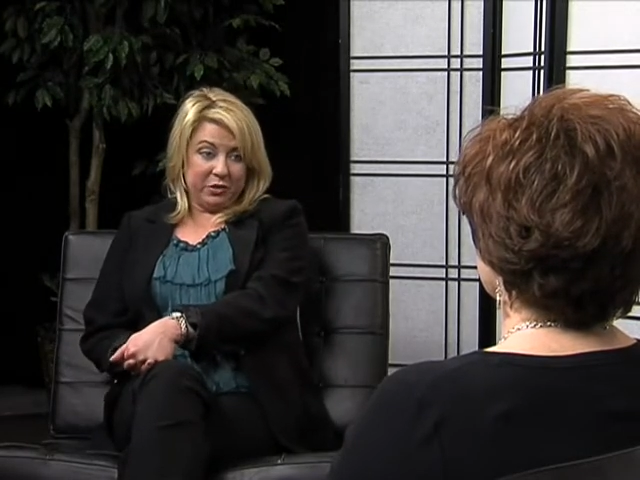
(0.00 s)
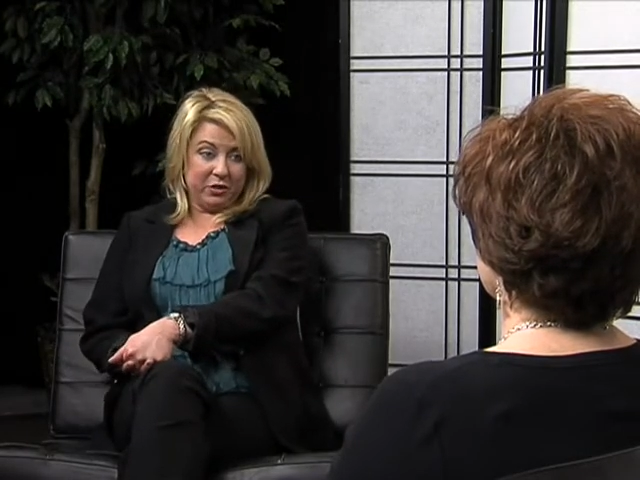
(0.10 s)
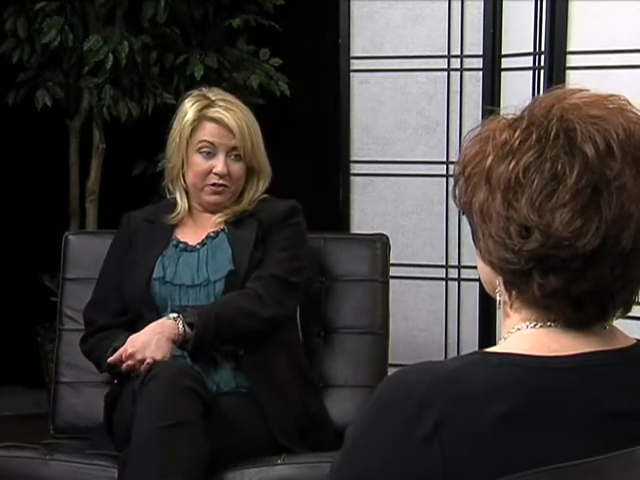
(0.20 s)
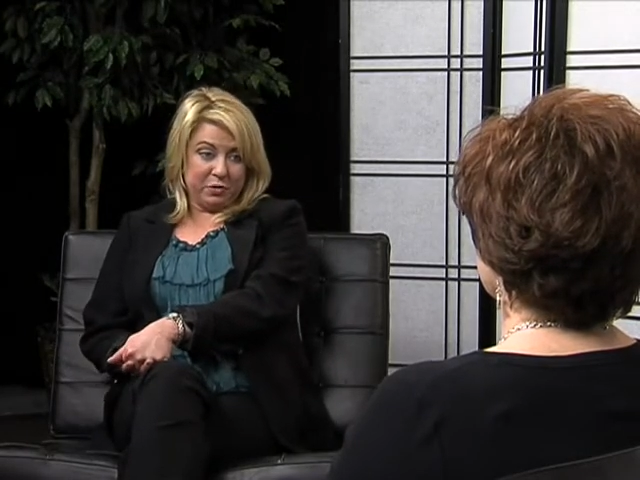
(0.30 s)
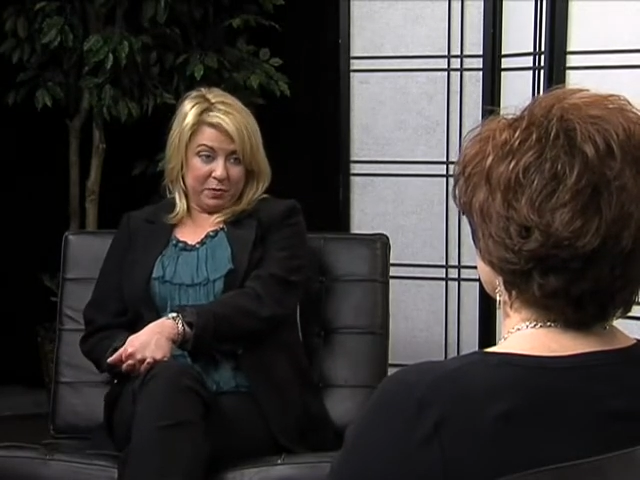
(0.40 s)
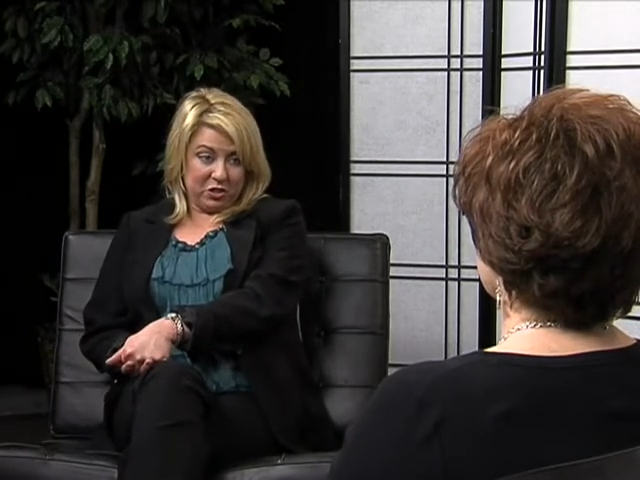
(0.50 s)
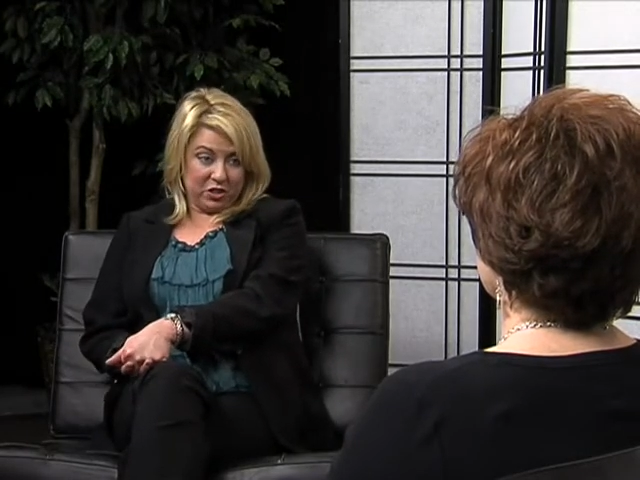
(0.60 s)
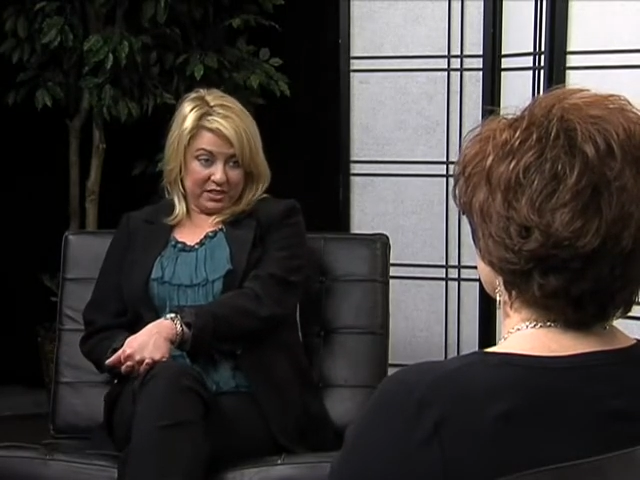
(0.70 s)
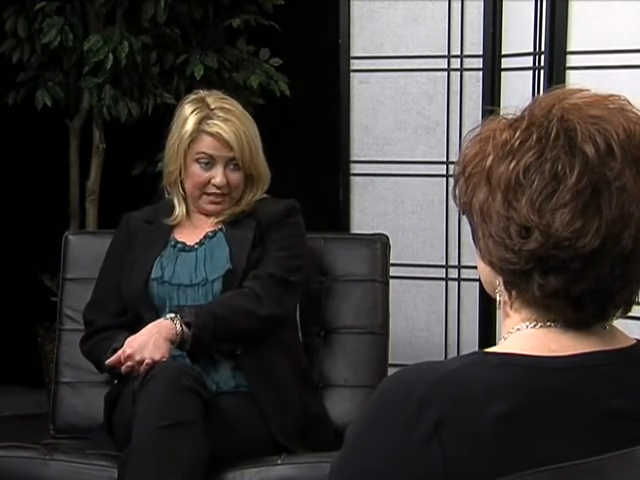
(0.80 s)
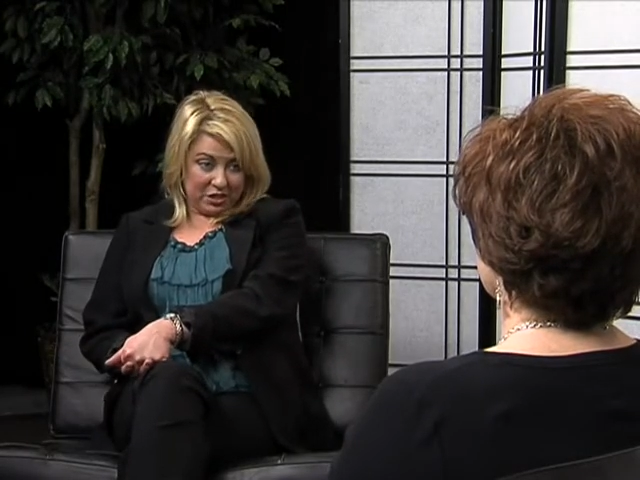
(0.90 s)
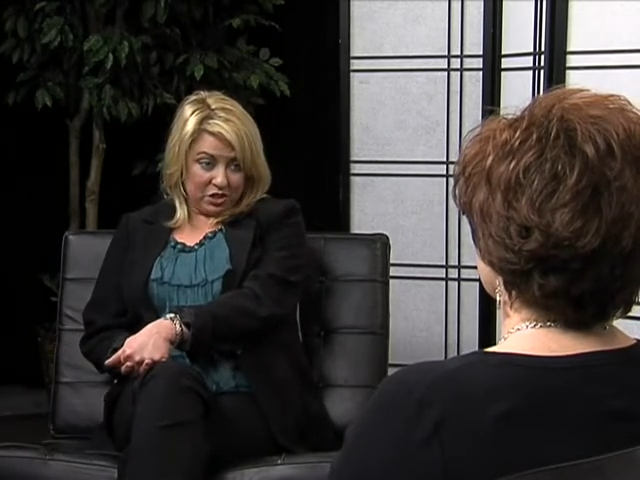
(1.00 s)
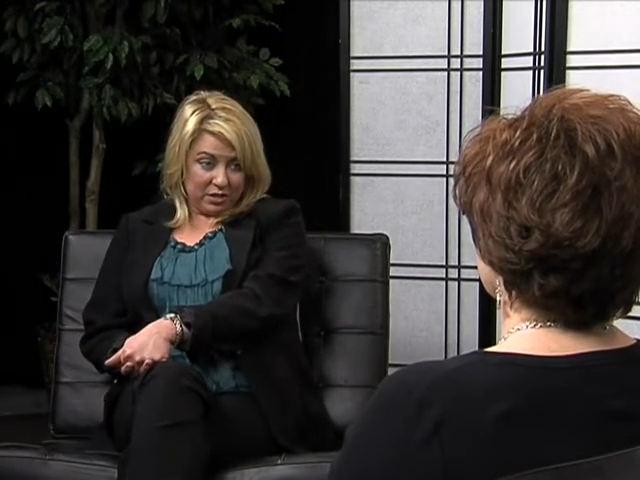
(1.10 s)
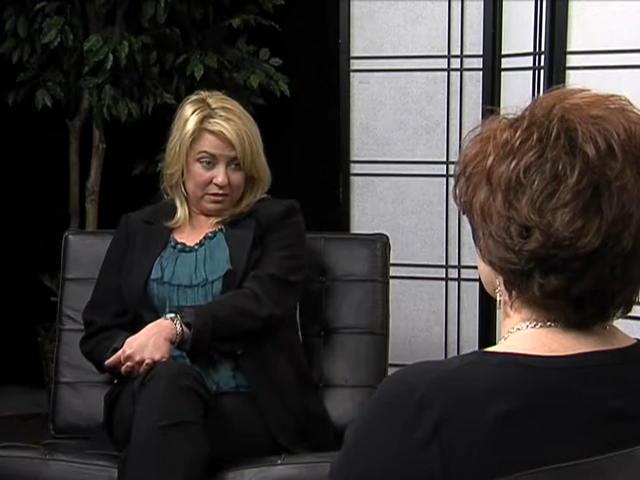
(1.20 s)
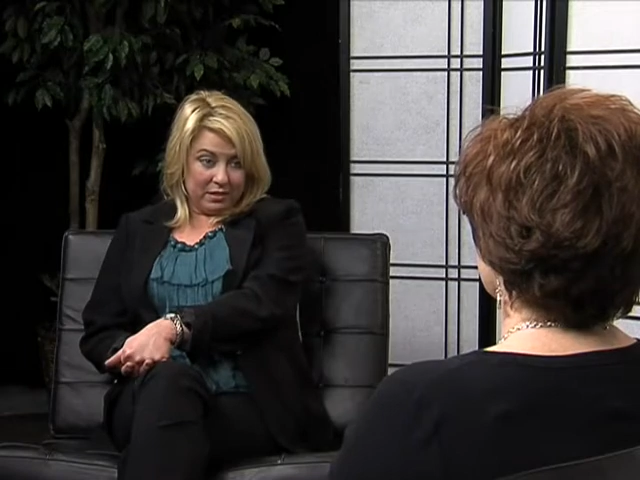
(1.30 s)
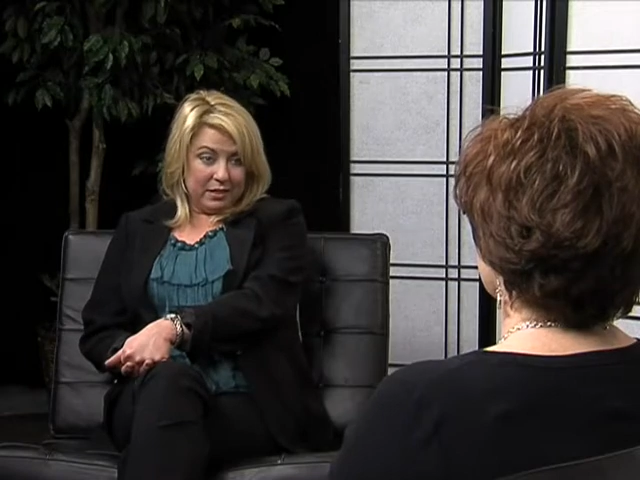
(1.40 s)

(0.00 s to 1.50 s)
area of specialization,